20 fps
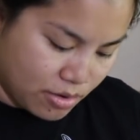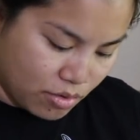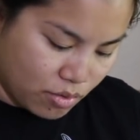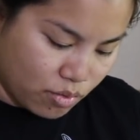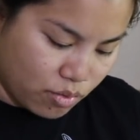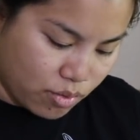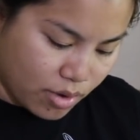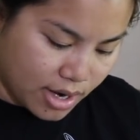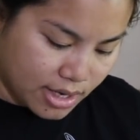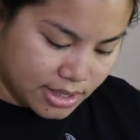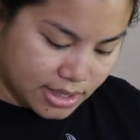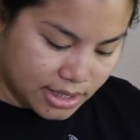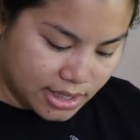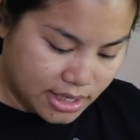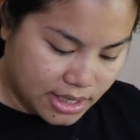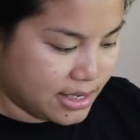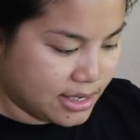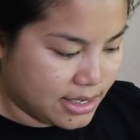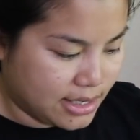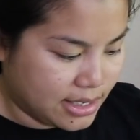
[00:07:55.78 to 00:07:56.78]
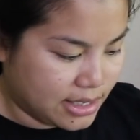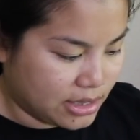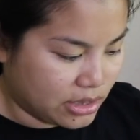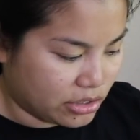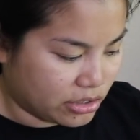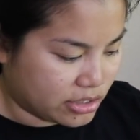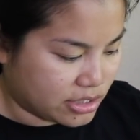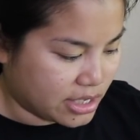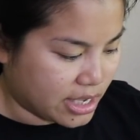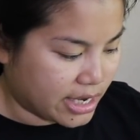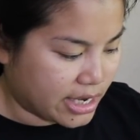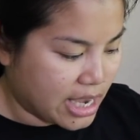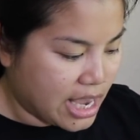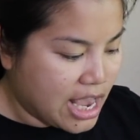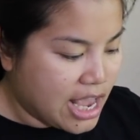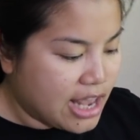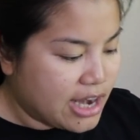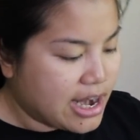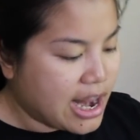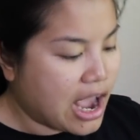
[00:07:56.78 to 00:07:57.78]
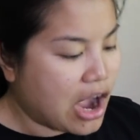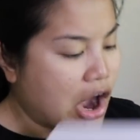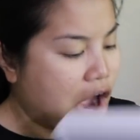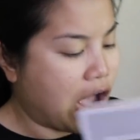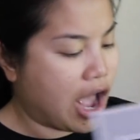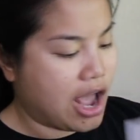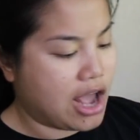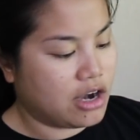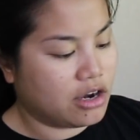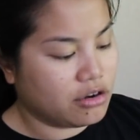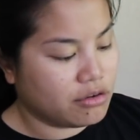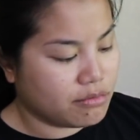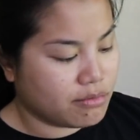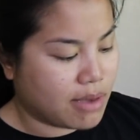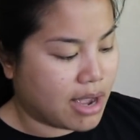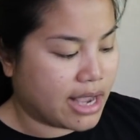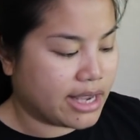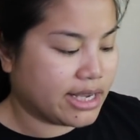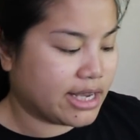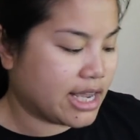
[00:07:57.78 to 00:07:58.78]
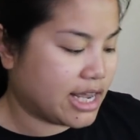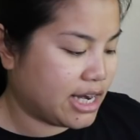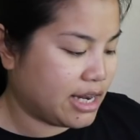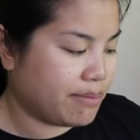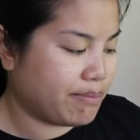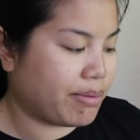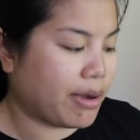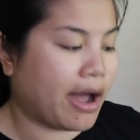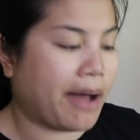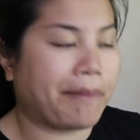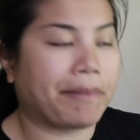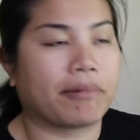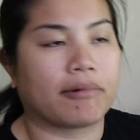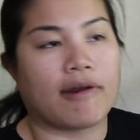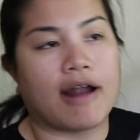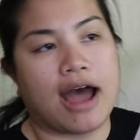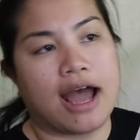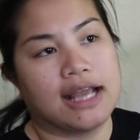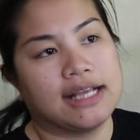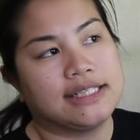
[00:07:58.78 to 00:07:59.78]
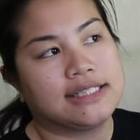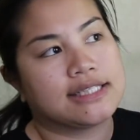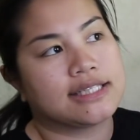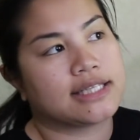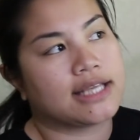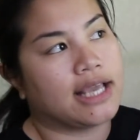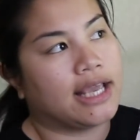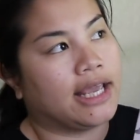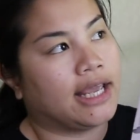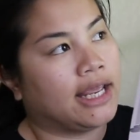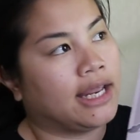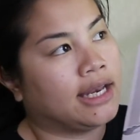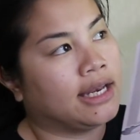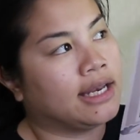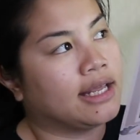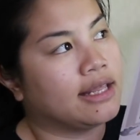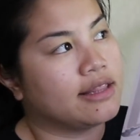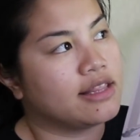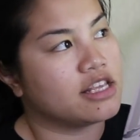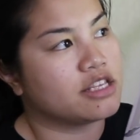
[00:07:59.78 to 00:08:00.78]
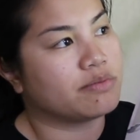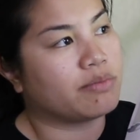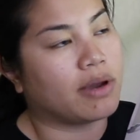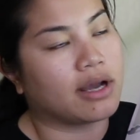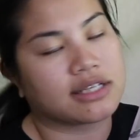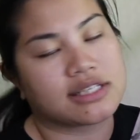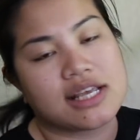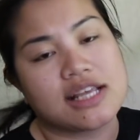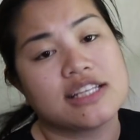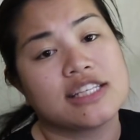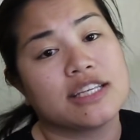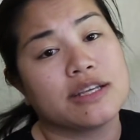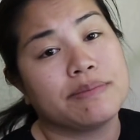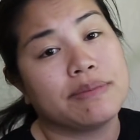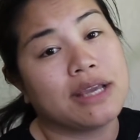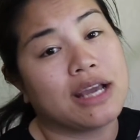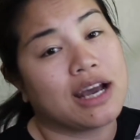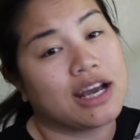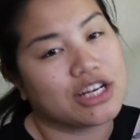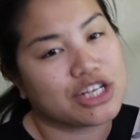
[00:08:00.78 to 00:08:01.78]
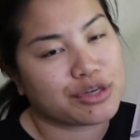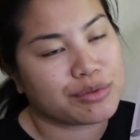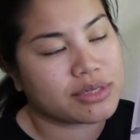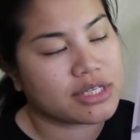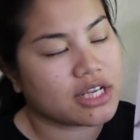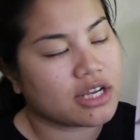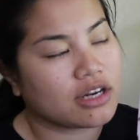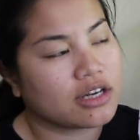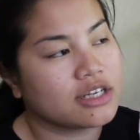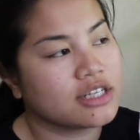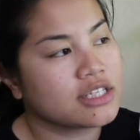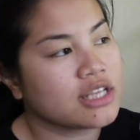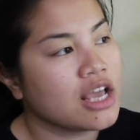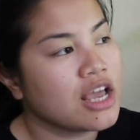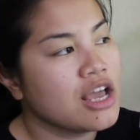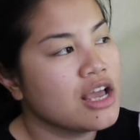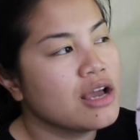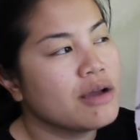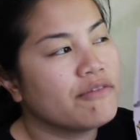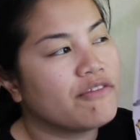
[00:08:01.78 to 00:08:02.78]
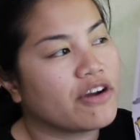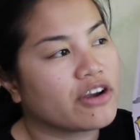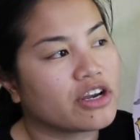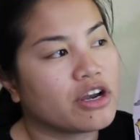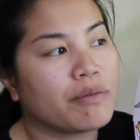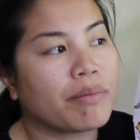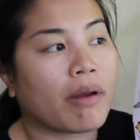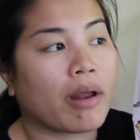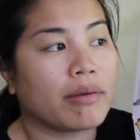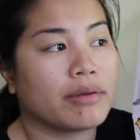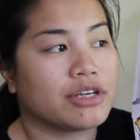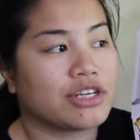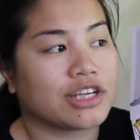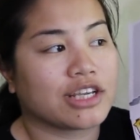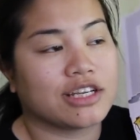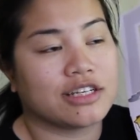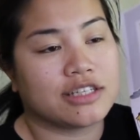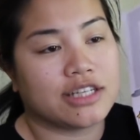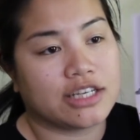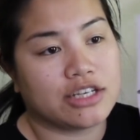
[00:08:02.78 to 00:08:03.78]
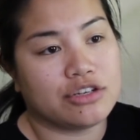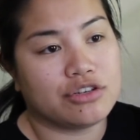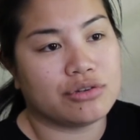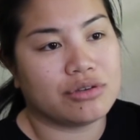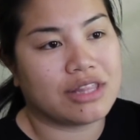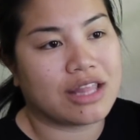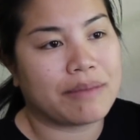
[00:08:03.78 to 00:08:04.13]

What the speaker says: what... It looks like. Now, I don't mind getting Pop Rides in this box. And to be 100% honest, Funko probably should continue doing